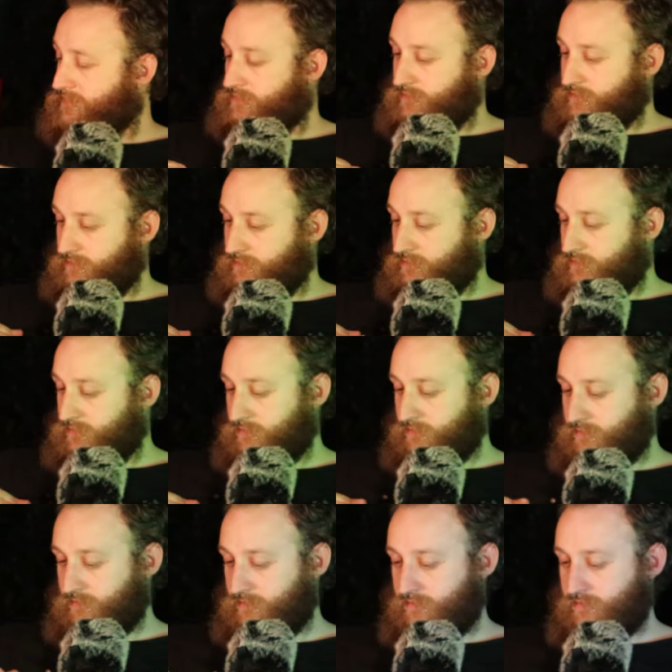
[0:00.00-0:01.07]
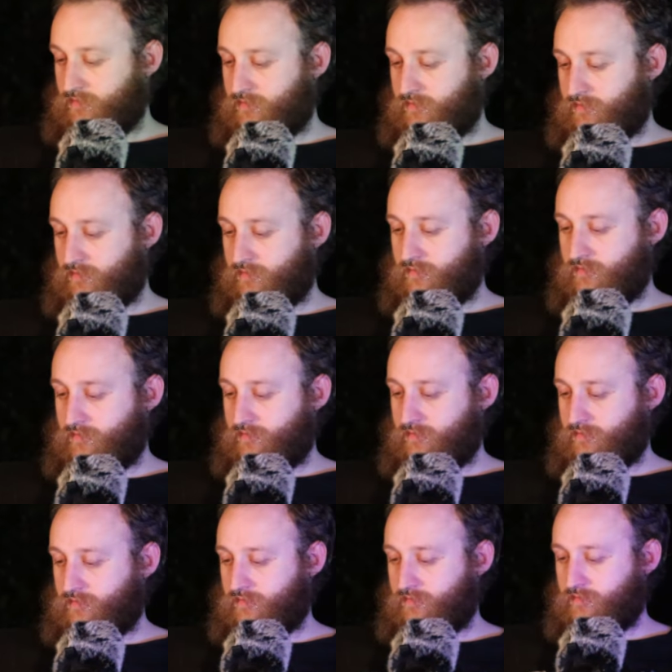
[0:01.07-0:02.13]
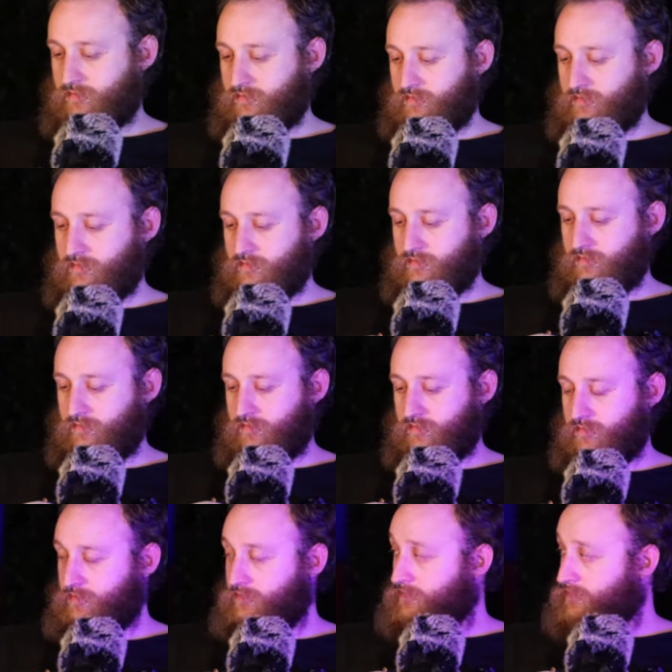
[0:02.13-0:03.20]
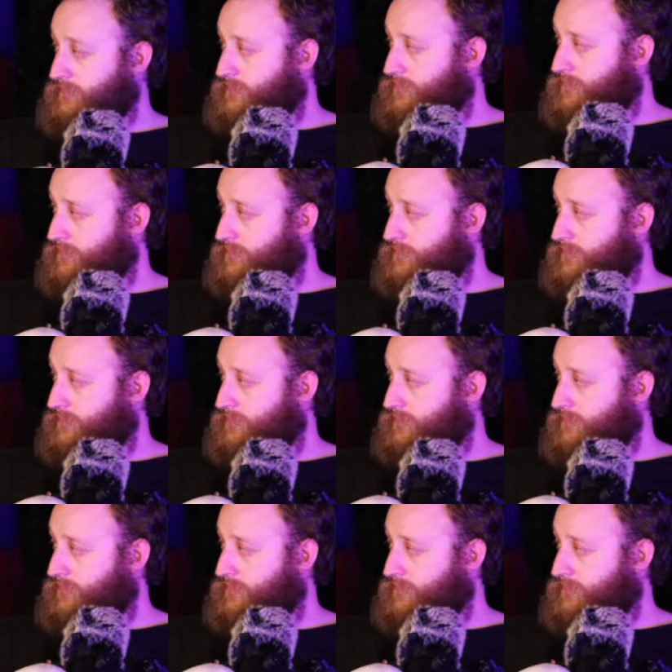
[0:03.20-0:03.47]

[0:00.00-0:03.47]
No words are spoken by the person on screen.